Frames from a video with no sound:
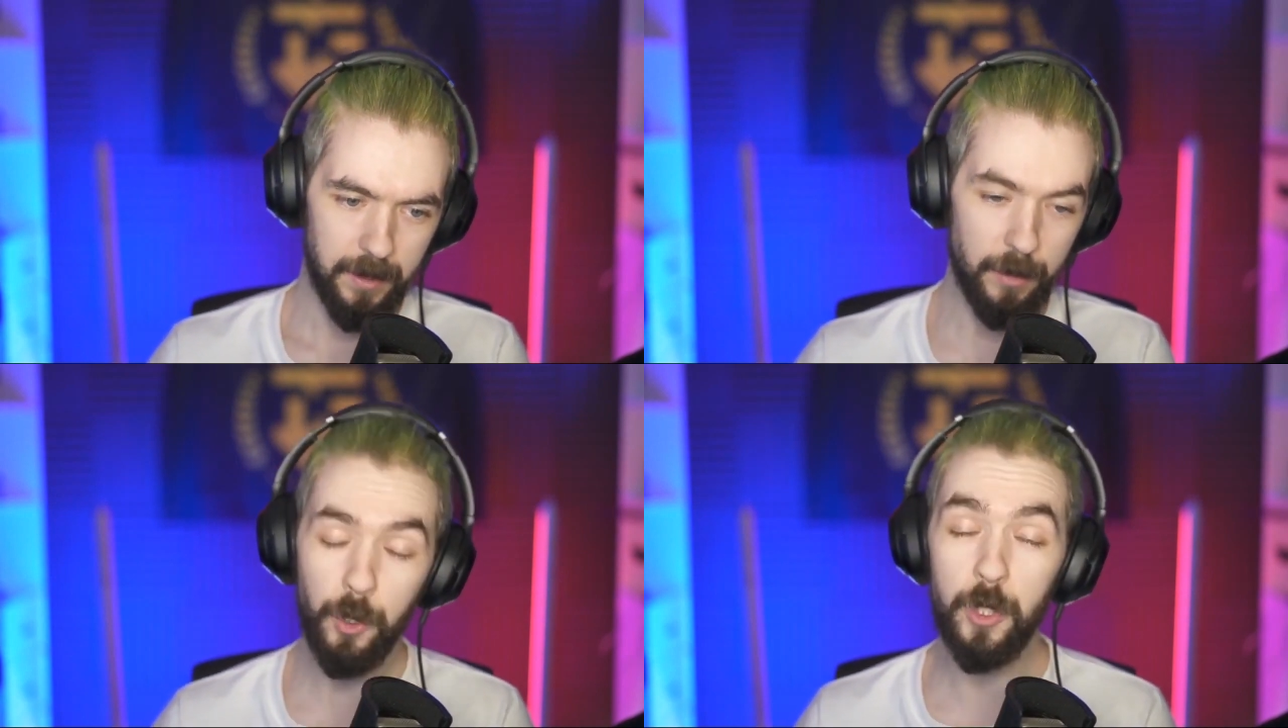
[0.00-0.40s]

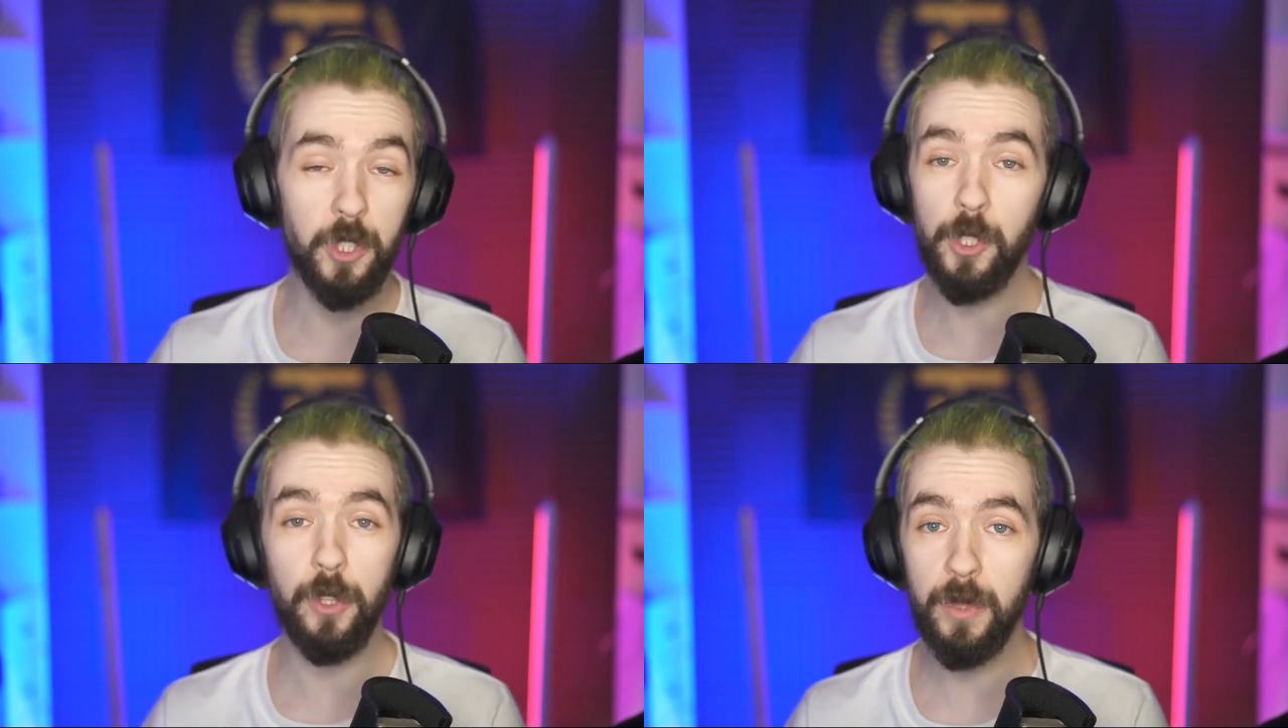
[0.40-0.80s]
of course,
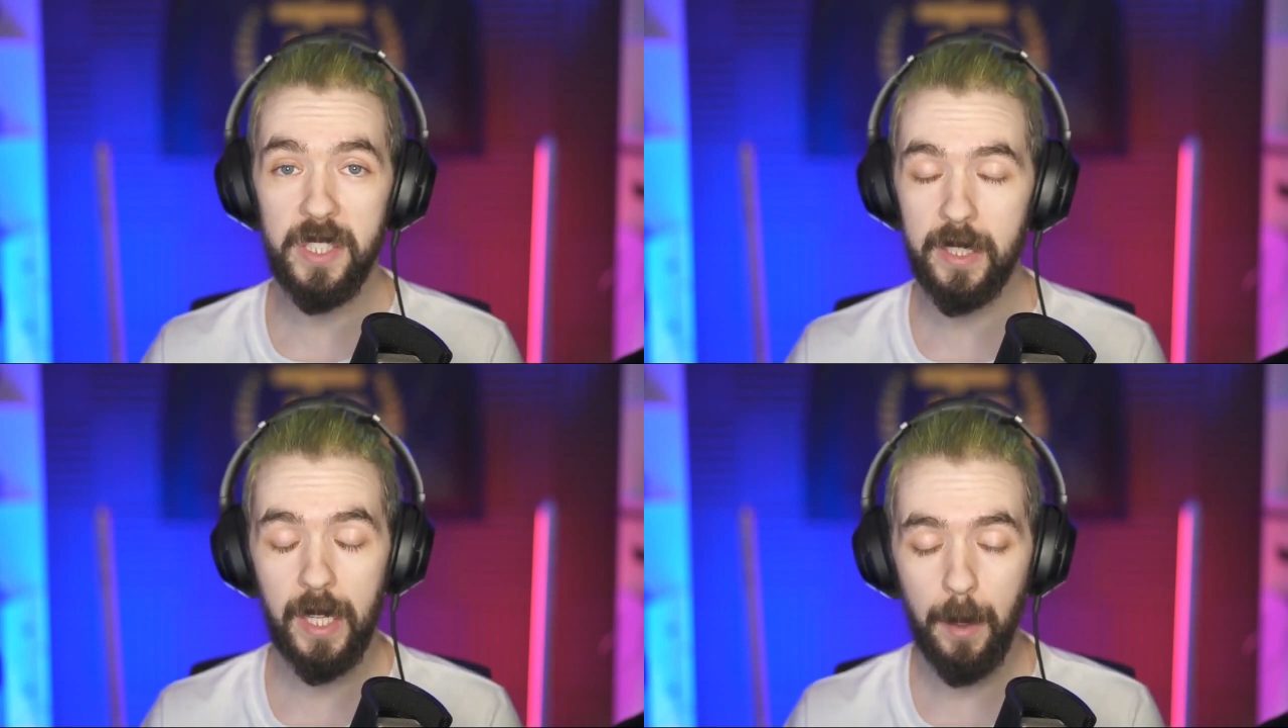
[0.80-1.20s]
there's other
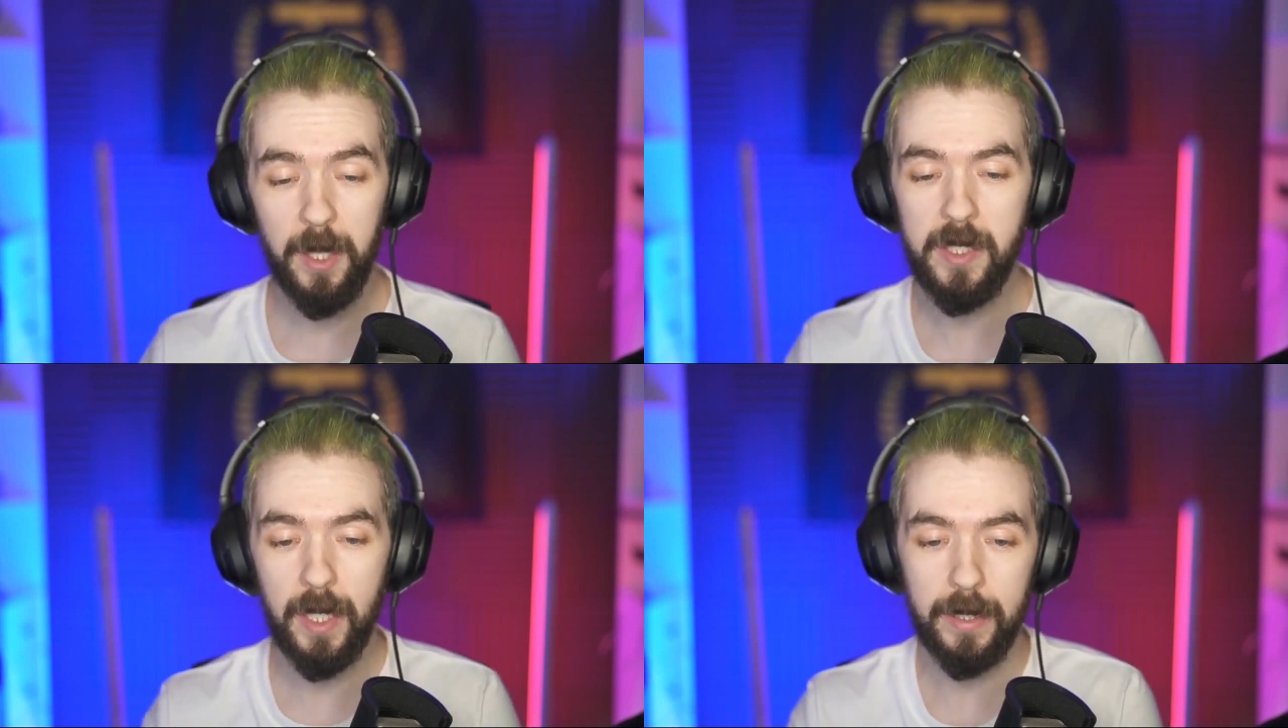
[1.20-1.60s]
reasons for that. I'm
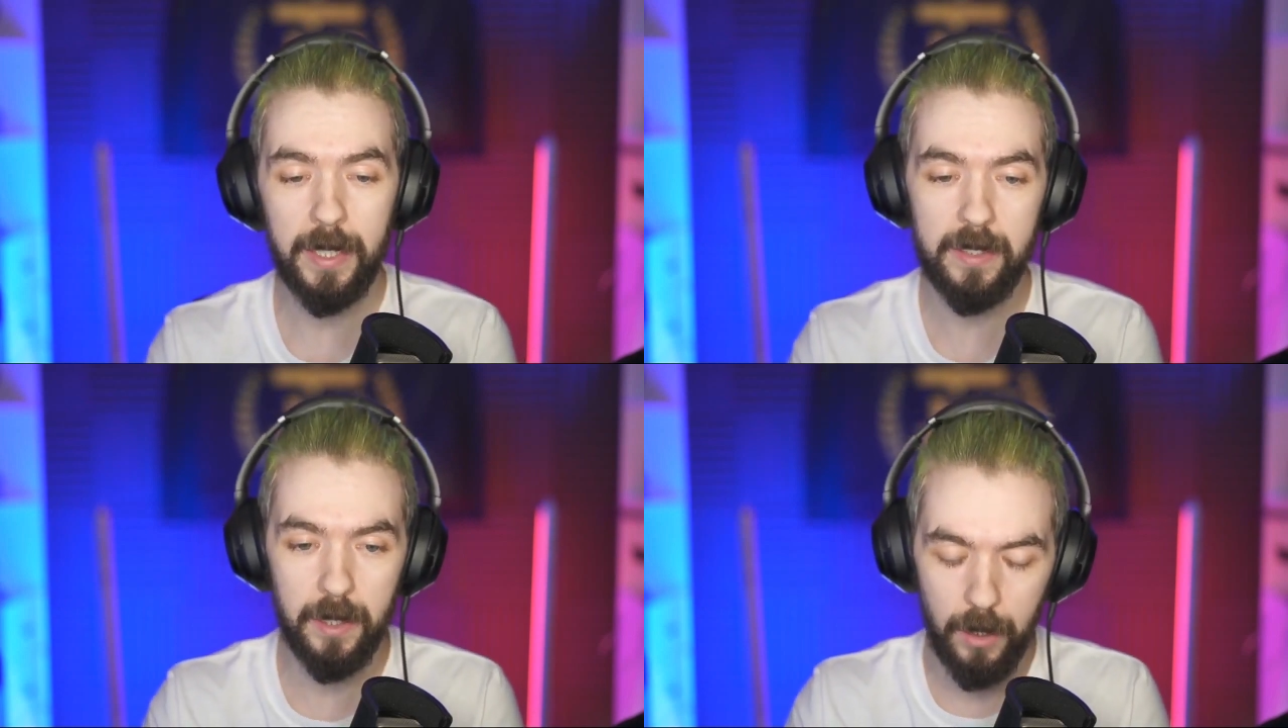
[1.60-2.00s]
not saying
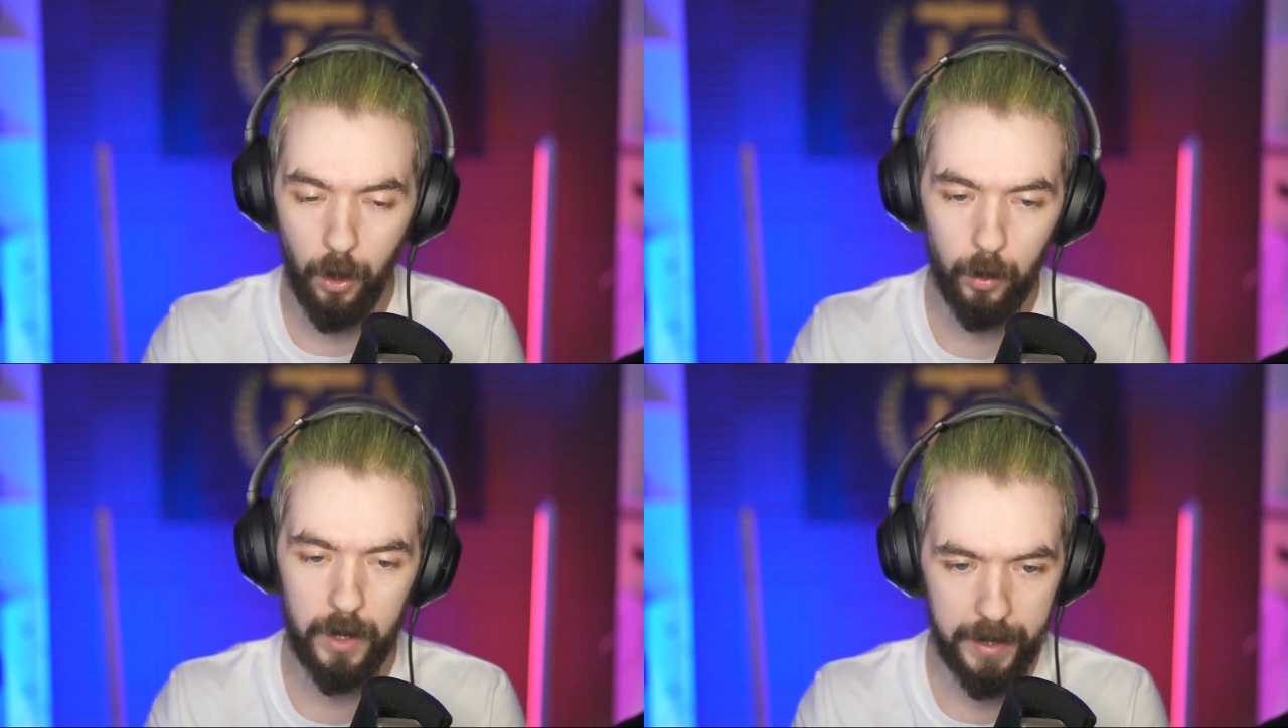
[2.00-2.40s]
that's the
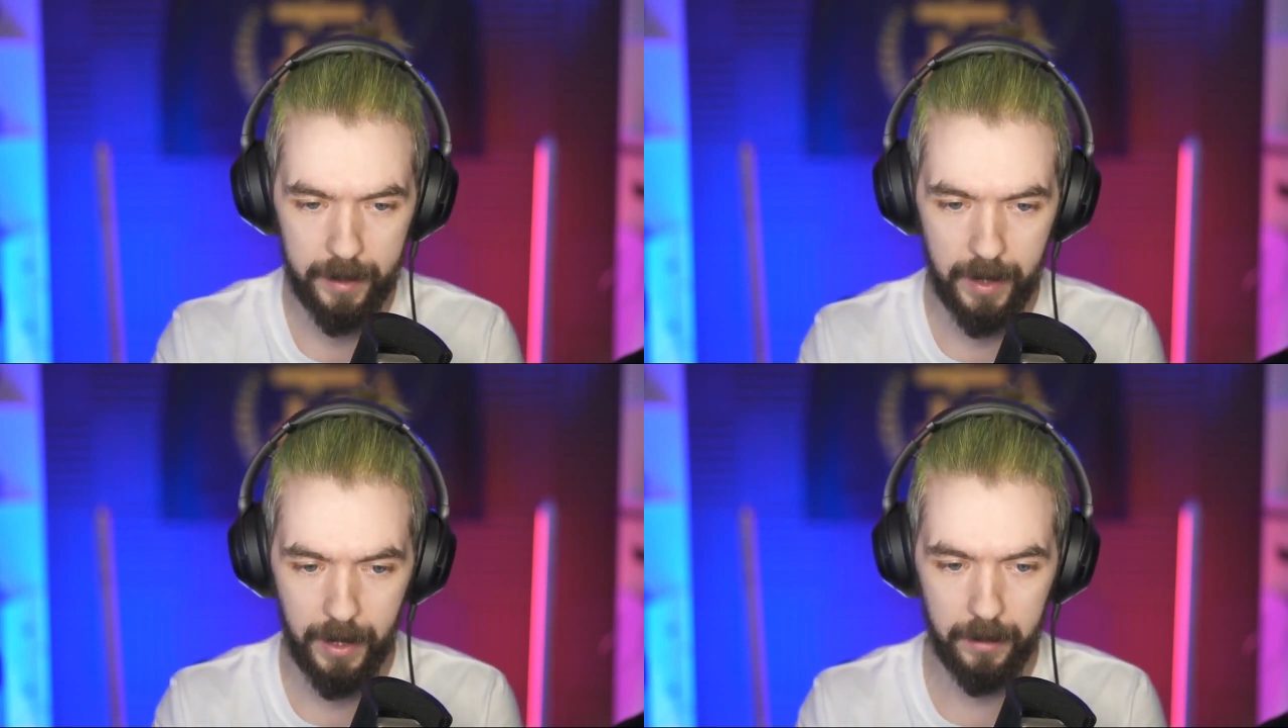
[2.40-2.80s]
only
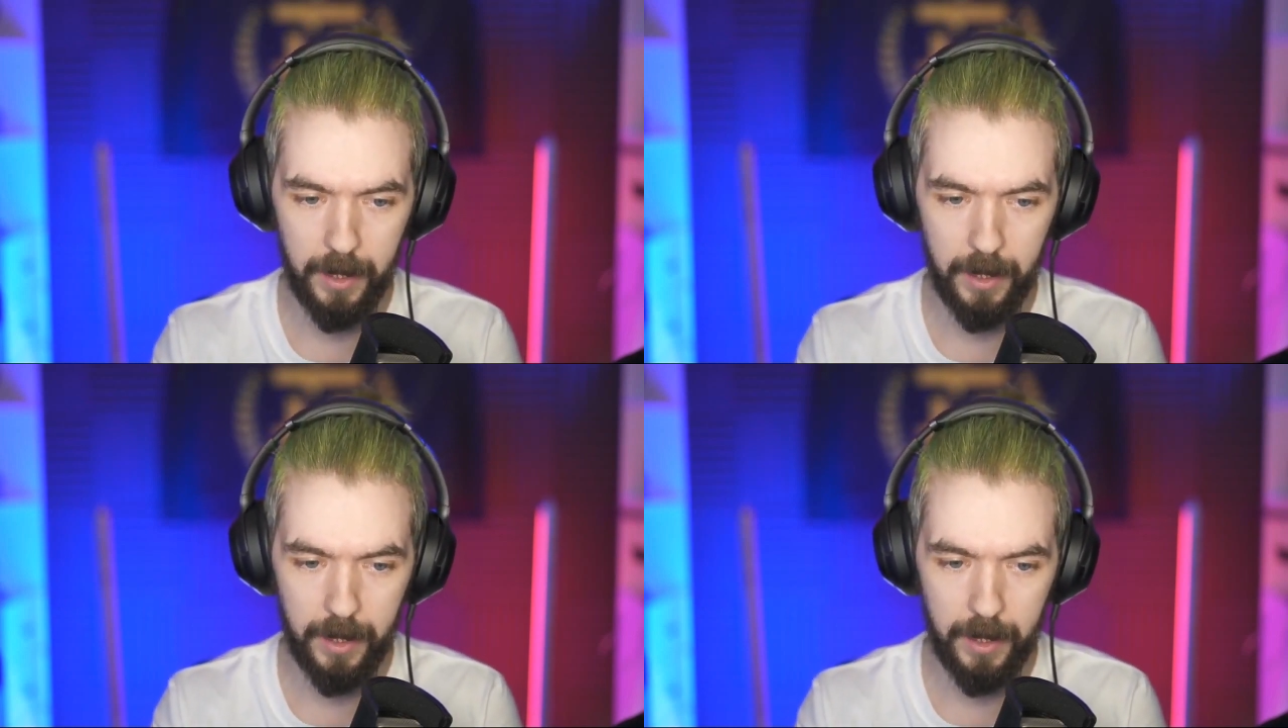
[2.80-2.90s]
thing.